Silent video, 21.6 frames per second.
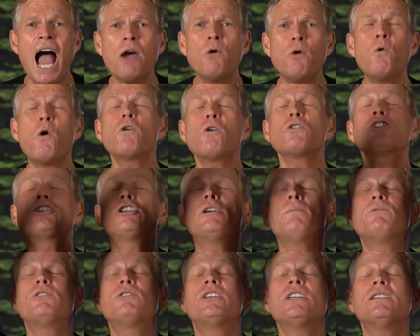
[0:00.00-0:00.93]
I
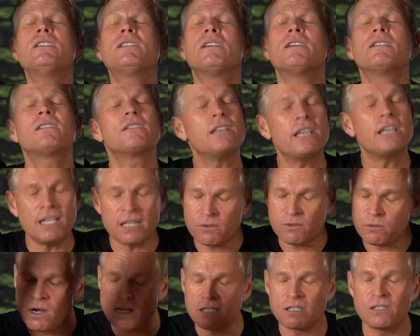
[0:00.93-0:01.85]
worshiped Jesus.
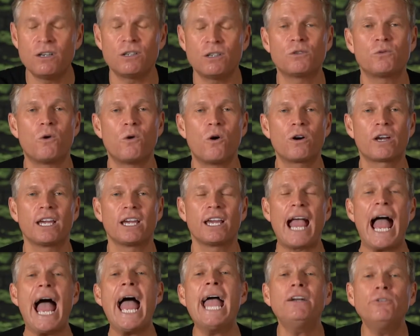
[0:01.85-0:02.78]
It was not
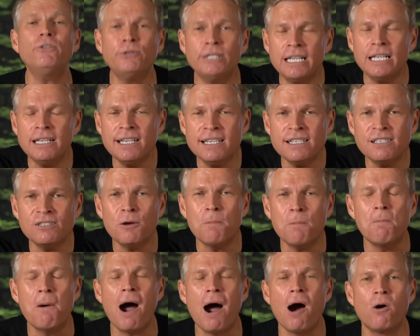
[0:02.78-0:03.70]
working. I released
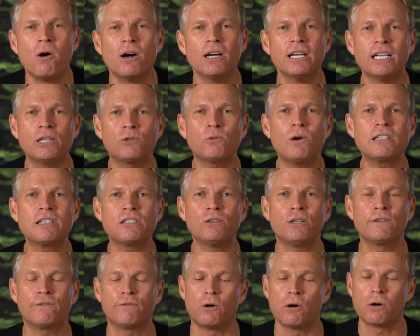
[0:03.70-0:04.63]
the power. It was
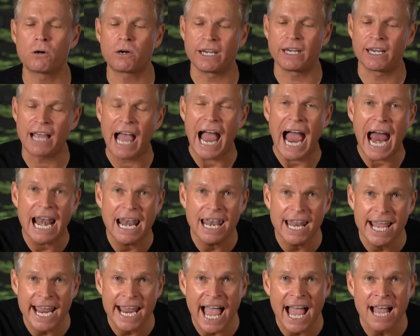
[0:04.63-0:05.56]
not working. I
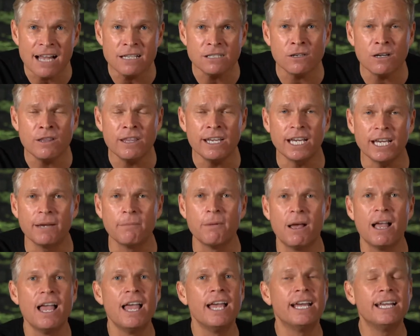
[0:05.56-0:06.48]
lay hands on
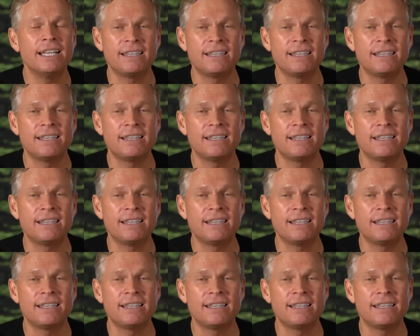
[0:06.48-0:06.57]
him.